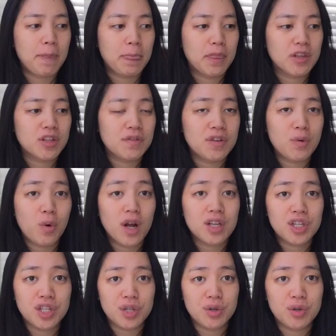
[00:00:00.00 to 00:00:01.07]
So if you want
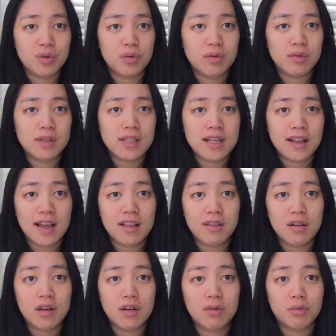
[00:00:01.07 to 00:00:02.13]
to see like
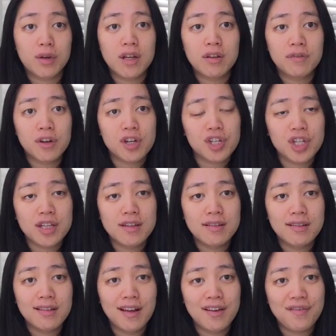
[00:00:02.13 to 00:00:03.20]
the written
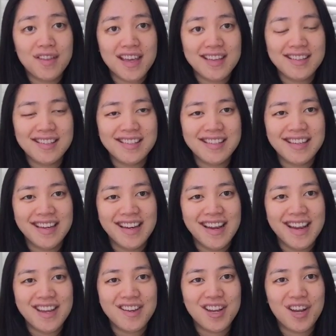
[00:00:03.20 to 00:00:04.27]
version of this,
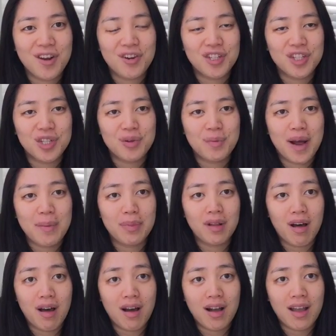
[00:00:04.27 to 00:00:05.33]
you can go to my
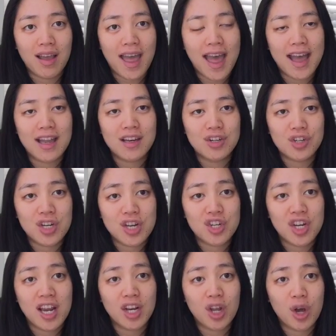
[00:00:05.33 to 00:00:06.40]
blog at
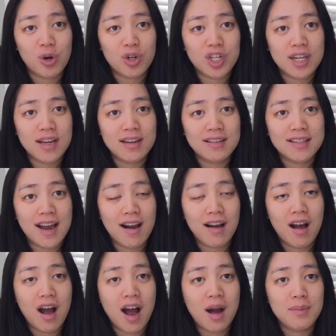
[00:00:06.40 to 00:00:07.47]

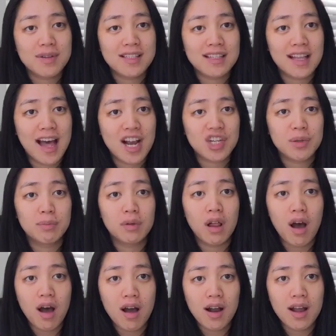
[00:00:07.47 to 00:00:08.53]

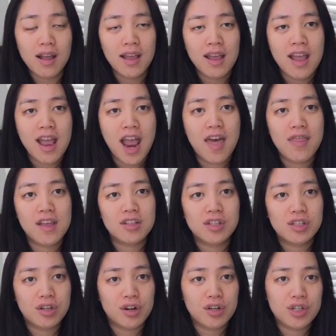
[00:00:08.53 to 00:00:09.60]
shechencoaching.com/blog and then
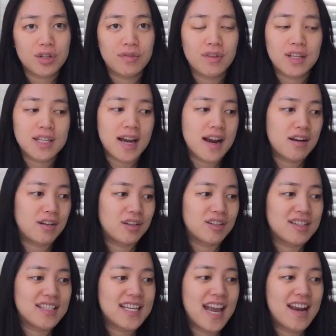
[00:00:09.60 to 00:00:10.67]
search for the title
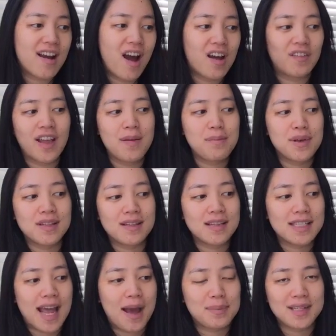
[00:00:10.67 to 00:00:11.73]
10 online
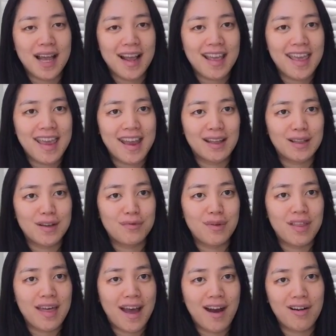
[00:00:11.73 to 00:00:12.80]
business apps I can't live
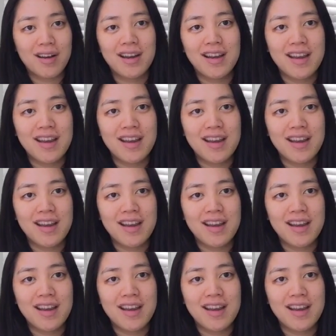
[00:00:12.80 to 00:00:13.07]
without.